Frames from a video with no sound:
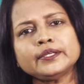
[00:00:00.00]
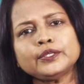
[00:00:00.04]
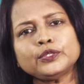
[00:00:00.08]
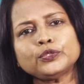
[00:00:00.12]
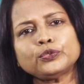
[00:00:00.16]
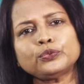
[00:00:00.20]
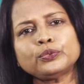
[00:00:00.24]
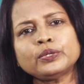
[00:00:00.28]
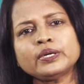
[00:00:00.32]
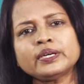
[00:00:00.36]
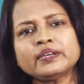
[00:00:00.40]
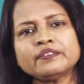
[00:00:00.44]

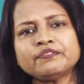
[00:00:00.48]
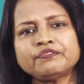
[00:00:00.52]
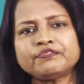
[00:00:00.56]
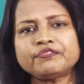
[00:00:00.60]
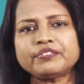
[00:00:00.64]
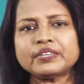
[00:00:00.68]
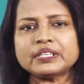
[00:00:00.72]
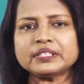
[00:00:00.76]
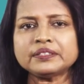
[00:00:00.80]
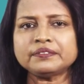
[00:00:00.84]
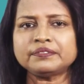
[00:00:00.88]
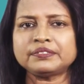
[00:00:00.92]
you have
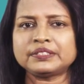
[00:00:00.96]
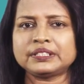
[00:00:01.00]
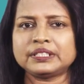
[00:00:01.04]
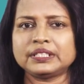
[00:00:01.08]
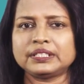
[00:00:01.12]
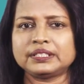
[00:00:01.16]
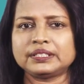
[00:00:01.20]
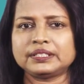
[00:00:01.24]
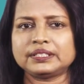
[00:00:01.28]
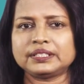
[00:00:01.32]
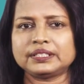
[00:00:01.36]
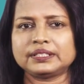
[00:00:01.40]
5
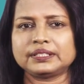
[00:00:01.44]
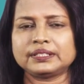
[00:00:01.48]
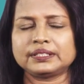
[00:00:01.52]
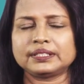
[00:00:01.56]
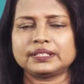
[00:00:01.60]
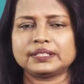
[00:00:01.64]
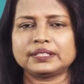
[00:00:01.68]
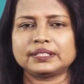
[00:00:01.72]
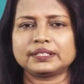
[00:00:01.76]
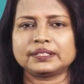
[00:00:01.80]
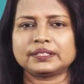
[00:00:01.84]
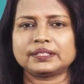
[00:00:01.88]

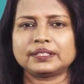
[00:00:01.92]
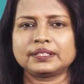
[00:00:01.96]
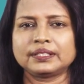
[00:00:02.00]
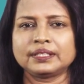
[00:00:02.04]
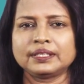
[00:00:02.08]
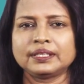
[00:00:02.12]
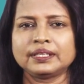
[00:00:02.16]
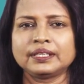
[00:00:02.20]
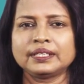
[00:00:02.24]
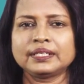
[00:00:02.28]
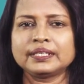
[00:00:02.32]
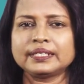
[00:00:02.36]
sentences.
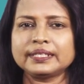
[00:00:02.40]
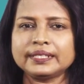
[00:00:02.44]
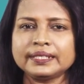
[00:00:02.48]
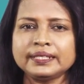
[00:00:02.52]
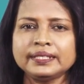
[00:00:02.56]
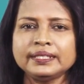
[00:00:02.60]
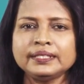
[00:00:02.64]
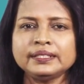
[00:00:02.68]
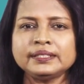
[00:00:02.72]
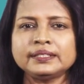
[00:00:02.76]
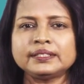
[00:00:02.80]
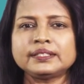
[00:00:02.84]

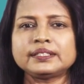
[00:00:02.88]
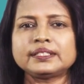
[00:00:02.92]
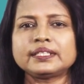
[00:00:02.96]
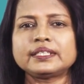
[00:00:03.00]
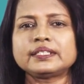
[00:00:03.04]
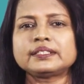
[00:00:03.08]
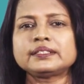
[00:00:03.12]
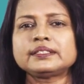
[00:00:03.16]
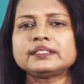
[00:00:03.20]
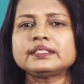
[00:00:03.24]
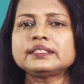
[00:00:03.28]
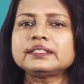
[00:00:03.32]
Each
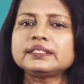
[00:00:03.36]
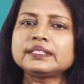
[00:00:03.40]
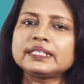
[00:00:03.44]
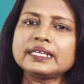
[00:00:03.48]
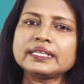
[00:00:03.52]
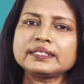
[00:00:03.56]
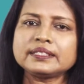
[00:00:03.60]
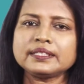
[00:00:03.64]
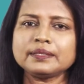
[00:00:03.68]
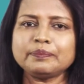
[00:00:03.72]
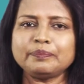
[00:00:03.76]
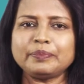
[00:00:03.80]
sentence
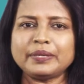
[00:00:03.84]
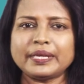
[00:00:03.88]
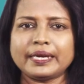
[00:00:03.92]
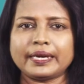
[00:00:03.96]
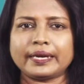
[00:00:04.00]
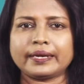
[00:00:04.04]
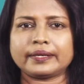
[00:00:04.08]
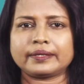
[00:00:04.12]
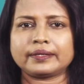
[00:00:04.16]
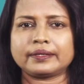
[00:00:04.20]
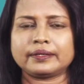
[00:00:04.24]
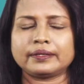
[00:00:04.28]
has a
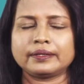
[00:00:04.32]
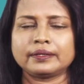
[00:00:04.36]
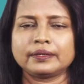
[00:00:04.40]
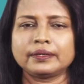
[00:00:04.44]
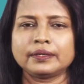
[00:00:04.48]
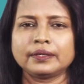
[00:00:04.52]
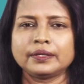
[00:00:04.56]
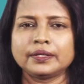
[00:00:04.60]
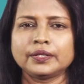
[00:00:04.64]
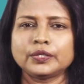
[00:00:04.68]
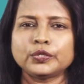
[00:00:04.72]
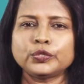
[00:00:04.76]
blank.
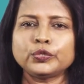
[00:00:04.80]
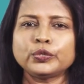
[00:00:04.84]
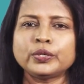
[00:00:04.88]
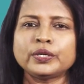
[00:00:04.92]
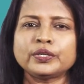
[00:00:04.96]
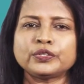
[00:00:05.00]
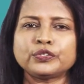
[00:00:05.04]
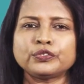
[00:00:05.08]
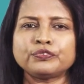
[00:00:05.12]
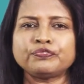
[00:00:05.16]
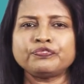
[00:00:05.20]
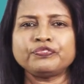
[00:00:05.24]
You
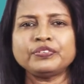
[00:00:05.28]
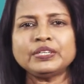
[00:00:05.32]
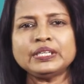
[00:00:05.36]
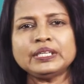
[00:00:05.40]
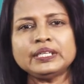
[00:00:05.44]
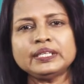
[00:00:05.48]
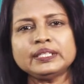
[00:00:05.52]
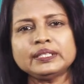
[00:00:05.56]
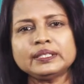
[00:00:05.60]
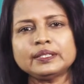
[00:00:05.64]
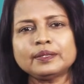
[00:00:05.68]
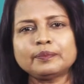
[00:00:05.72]
have to fill
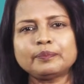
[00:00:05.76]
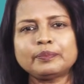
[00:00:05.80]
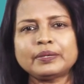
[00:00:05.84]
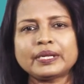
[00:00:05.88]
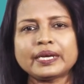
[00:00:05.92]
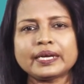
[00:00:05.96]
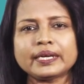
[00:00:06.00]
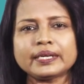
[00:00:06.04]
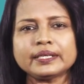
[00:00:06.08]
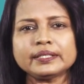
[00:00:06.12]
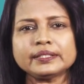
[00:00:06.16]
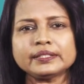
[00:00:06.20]
in the
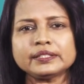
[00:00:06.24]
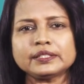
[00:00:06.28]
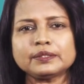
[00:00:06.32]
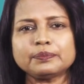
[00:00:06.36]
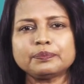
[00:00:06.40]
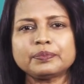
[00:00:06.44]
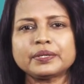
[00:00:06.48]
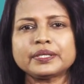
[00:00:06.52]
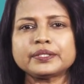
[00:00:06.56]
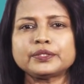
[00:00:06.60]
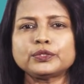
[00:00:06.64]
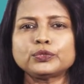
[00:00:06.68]
blanks
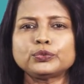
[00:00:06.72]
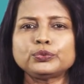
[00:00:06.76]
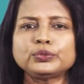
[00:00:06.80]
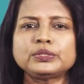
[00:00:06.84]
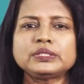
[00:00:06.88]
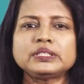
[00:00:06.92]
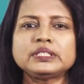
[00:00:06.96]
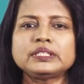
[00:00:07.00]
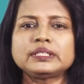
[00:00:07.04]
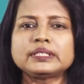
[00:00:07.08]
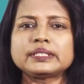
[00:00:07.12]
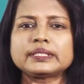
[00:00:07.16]
by
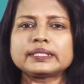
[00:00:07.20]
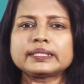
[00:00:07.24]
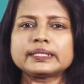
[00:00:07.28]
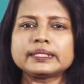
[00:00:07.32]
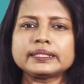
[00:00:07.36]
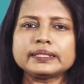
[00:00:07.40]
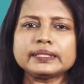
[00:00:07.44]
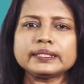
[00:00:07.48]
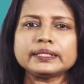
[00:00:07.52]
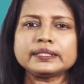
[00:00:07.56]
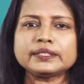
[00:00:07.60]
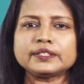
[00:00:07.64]
using the
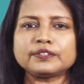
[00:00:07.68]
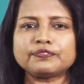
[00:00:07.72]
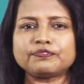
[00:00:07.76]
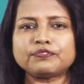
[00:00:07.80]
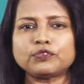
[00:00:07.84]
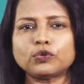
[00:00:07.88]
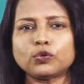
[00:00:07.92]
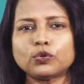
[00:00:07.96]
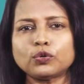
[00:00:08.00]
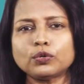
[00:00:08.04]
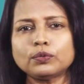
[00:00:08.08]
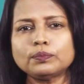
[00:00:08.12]
correct
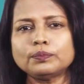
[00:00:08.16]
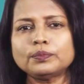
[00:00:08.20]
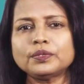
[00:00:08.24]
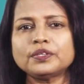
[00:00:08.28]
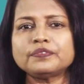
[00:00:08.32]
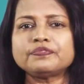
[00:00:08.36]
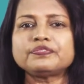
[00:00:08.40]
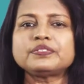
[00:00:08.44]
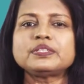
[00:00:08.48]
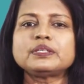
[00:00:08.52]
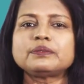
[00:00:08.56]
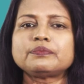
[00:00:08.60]
form
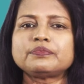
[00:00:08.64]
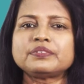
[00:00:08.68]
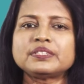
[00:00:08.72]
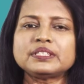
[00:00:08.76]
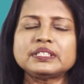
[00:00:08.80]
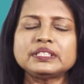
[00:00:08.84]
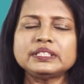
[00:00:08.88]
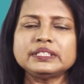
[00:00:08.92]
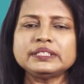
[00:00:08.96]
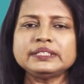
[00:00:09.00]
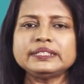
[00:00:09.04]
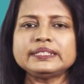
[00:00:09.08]
of the
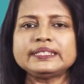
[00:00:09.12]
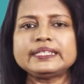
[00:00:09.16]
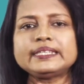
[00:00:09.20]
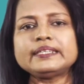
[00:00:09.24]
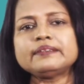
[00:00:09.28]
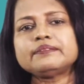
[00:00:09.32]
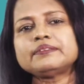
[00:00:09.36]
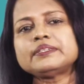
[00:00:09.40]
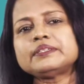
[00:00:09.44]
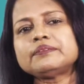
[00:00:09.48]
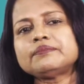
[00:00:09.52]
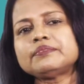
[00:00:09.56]
word
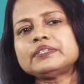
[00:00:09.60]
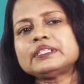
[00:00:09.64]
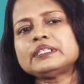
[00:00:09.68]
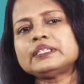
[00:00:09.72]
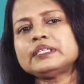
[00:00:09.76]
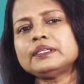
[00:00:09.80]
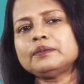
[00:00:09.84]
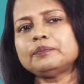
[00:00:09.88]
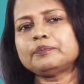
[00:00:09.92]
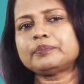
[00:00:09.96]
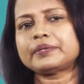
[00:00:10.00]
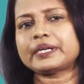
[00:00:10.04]
given
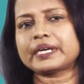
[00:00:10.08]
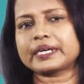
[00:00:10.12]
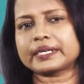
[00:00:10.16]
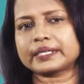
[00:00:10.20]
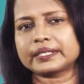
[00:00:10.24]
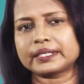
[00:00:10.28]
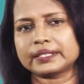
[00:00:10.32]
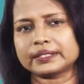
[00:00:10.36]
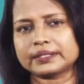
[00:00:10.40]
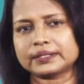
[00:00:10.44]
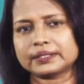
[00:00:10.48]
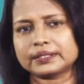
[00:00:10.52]
within
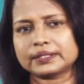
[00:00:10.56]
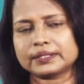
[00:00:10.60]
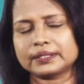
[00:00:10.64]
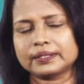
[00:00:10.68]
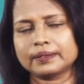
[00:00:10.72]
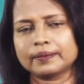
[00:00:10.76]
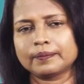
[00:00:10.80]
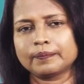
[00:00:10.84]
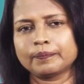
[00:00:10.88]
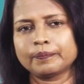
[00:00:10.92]
brackets.